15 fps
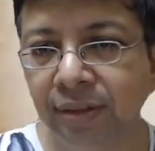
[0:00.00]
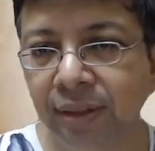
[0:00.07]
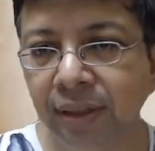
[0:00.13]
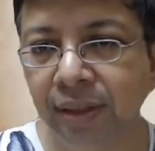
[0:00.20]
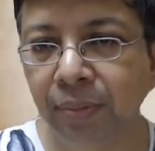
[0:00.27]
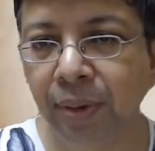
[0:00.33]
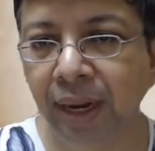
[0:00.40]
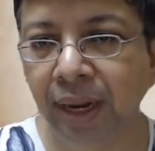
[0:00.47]

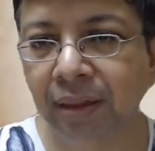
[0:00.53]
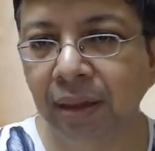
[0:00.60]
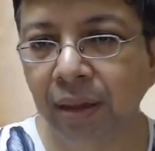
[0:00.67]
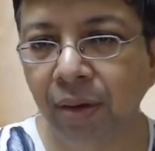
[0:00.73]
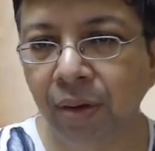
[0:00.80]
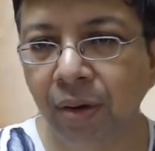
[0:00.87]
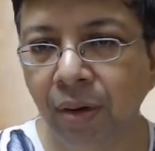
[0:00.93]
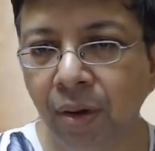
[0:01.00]
in the breadth
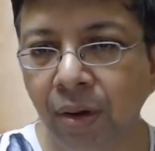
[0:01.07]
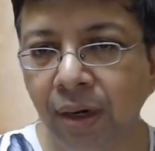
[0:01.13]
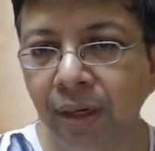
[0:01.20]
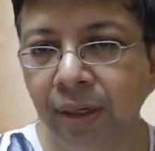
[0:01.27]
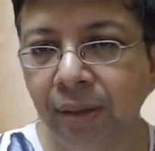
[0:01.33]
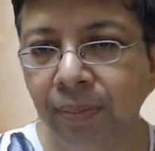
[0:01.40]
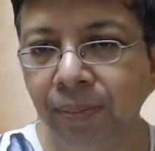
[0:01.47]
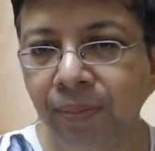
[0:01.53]
on
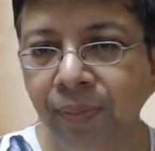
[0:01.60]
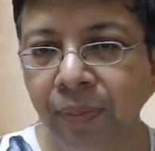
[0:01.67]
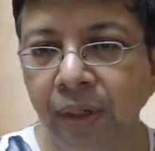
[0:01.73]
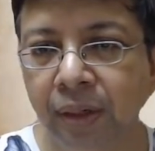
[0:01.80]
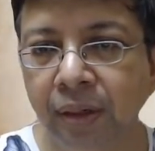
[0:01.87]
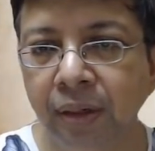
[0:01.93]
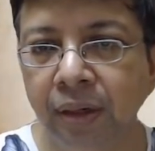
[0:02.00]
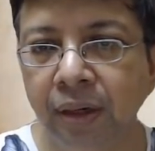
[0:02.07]
longer term.
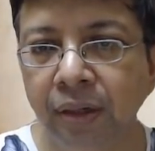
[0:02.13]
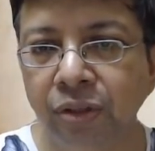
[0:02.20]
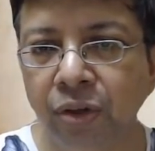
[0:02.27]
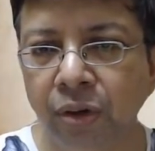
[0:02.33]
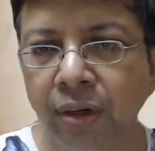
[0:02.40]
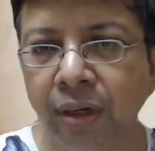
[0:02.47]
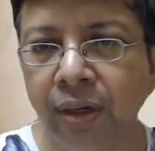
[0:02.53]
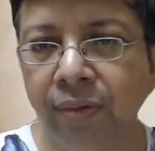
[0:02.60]

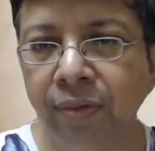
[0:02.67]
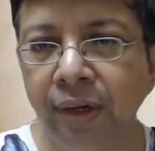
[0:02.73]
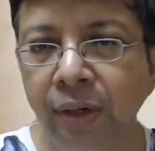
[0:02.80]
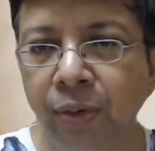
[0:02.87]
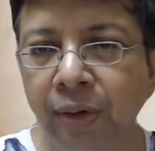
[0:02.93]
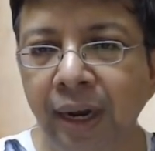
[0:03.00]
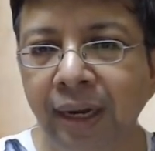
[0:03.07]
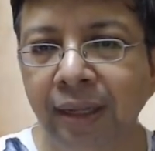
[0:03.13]
Shorter term,
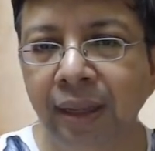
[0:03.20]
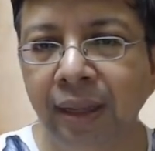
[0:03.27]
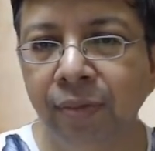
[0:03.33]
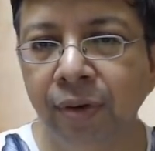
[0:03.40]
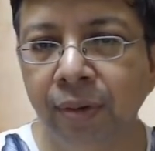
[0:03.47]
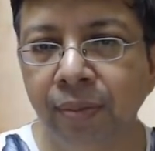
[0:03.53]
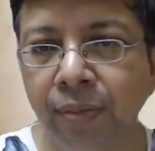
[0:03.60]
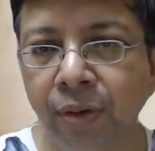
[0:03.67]
we do get
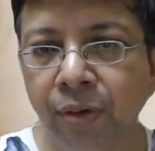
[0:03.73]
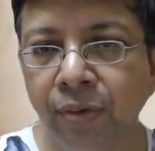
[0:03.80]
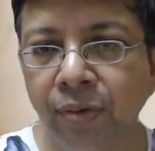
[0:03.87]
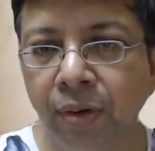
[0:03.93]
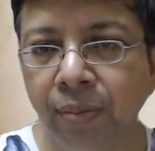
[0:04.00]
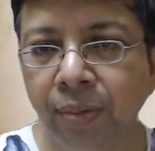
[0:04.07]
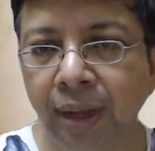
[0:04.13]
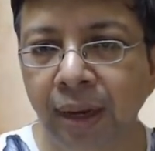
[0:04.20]
them from
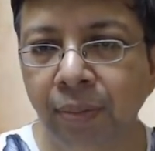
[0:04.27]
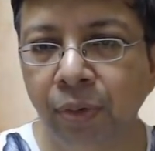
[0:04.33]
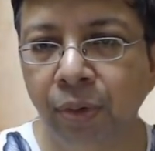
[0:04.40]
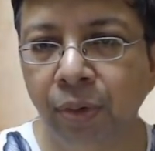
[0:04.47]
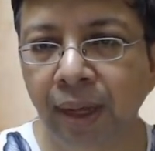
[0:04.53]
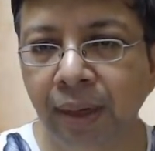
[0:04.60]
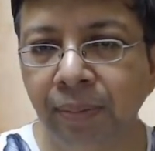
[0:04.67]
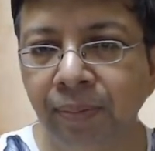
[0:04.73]
time
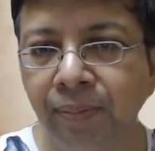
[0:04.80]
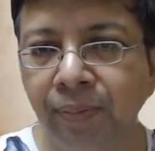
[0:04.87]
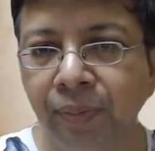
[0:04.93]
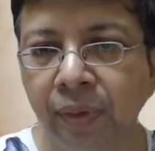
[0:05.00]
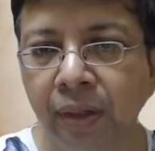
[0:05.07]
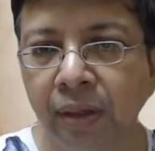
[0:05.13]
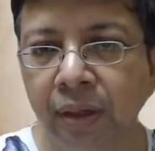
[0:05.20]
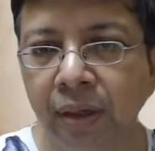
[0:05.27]
to time,
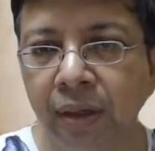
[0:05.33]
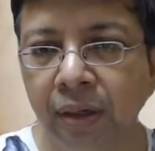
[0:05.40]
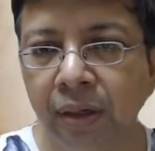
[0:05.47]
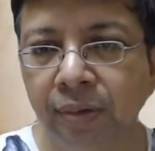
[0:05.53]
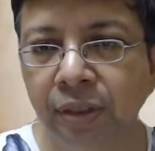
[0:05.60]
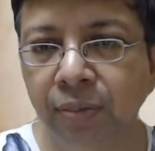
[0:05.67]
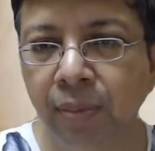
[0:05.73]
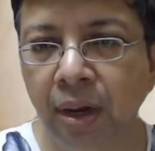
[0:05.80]

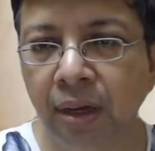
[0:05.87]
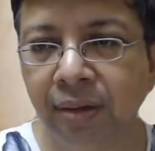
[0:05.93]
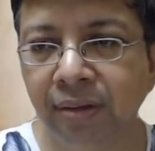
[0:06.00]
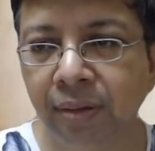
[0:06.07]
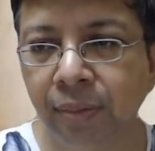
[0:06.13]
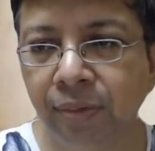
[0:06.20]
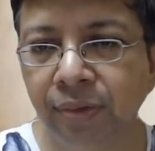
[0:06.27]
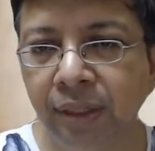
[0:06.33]
which
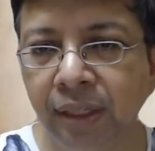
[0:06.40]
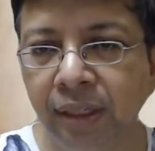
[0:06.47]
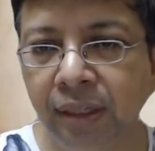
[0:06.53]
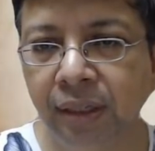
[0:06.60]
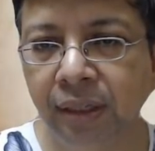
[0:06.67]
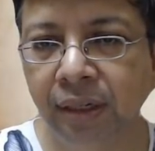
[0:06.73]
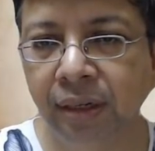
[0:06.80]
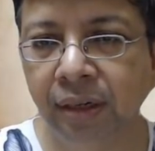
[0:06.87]
marks some of
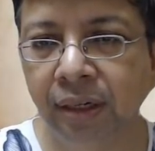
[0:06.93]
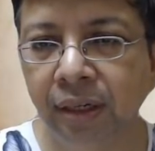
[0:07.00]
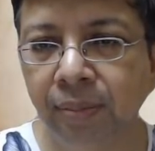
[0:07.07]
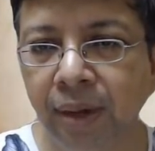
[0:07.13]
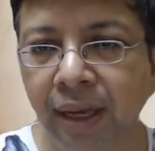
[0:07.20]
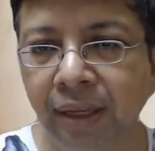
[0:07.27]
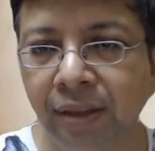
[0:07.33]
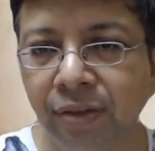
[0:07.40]
the near
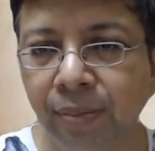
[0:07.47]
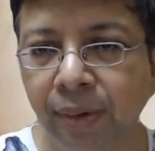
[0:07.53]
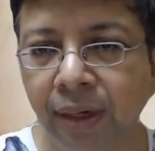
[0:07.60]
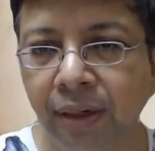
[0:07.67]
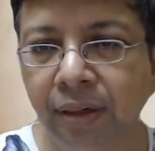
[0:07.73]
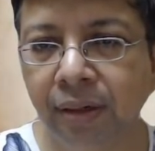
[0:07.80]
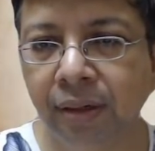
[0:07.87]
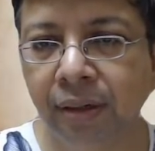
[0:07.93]
term highs,
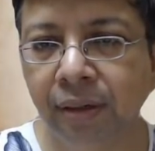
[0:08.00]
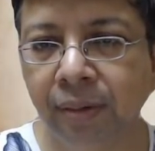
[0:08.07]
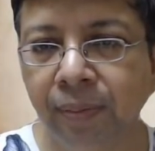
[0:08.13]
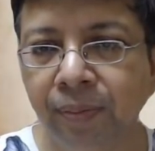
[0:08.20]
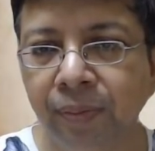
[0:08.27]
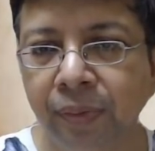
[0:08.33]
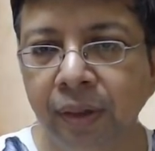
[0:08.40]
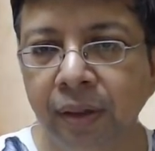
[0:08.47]
but
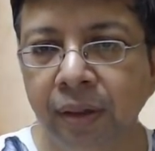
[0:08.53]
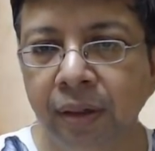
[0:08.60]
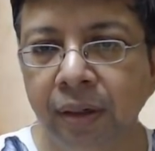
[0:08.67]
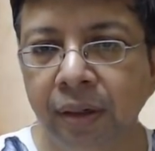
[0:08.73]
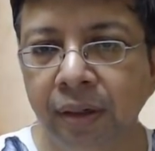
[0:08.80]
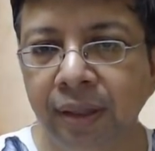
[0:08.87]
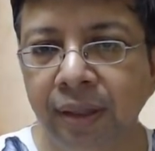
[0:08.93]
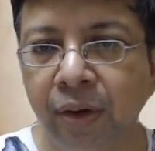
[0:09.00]

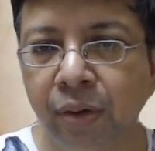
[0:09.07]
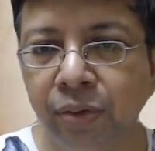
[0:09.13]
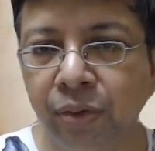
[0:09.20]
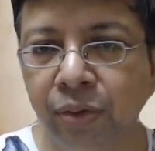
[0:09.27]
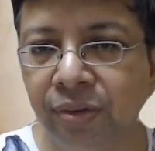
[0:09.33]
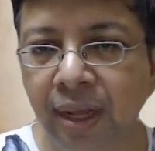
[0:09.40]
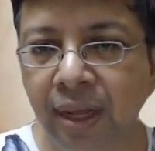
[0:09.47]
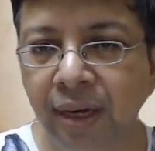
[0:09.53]
that
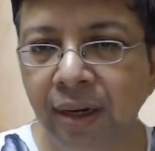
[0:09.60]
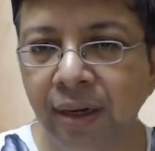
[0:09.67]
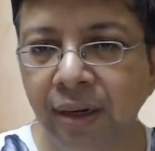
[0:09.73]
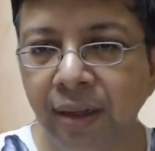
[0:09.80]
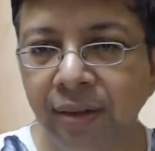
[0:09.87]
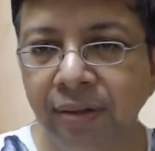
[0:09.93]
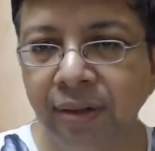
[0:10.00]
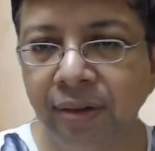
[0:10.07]
also is done
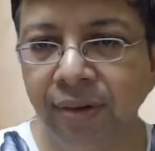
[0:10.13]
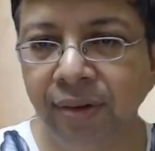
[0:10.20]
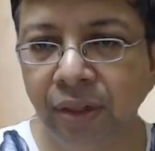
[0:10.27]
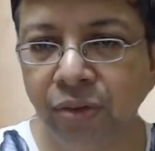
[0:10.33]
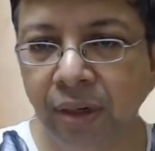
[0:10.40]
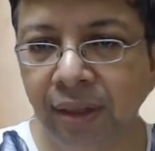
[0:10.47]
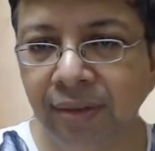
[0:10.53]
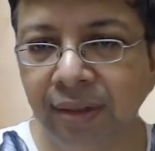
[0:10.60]
and dusted. We're
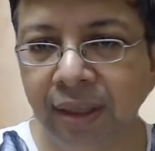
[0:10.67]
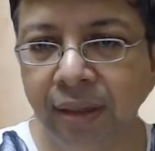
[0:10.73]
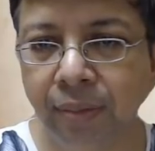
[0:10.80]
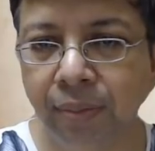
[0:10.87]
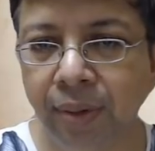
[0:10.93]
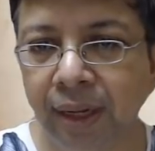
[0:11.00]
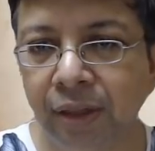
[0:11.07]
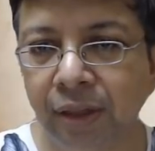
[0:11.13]
actually
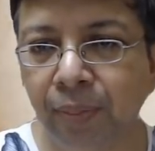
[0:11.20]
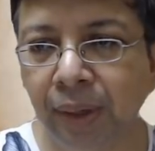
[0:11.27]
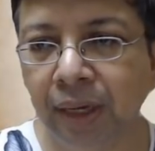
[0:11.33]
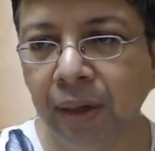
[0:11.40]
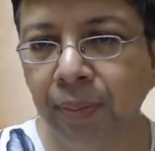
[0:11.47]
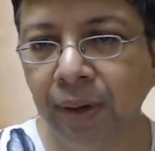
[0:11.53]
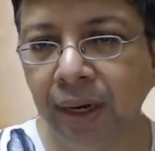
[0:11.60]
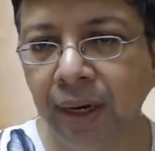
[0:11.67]
seeing breadth
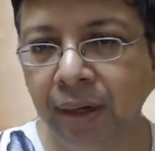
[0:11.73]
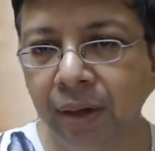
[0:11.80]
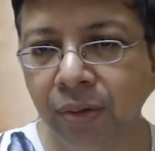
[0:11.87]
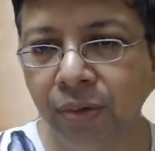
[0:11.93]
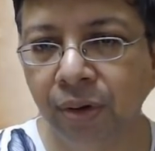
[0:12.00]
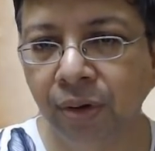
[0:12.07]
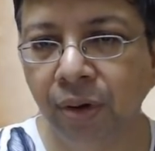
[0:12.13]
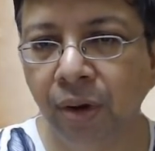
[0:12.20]
pick up right
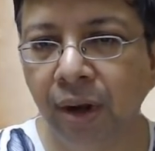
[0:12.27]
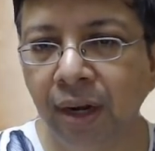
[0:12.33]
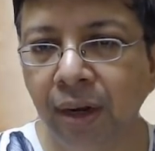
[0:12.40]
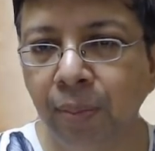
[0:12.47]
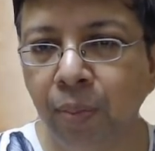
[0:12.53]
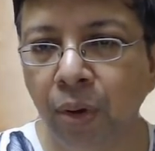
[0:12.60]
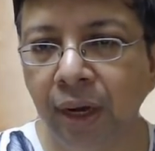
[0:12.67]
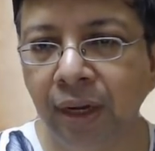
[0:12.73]
now, so we're not
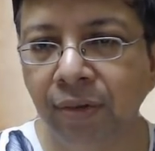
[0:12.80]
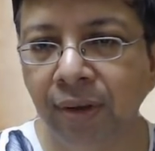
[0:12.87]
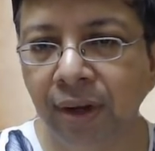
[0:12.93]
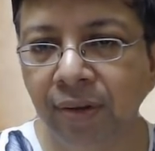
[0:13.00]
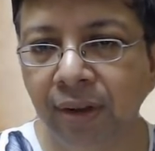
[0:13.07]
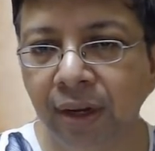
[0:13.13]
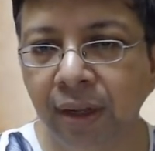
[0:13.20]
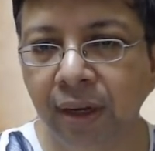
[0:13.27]
at a point
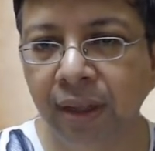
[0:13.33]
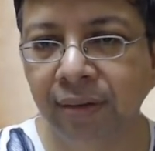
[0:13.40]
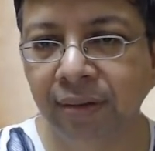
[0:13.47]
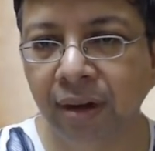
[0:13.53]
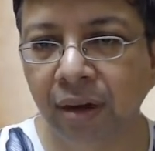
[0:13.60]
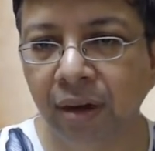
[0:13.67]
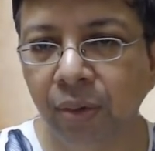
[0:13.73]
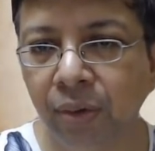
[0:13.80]
where we really
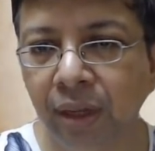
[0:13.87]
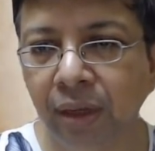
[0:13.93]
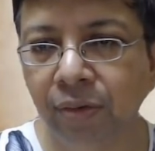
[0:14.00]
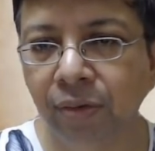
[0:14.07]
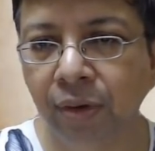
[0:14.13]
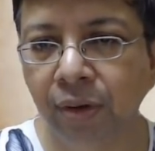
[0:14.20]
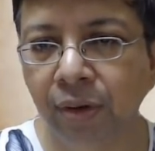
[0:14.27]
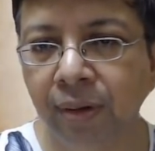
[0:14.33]
start
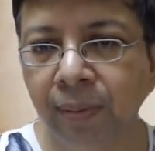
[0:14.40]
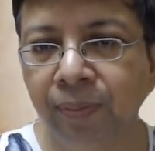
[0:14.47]
looking for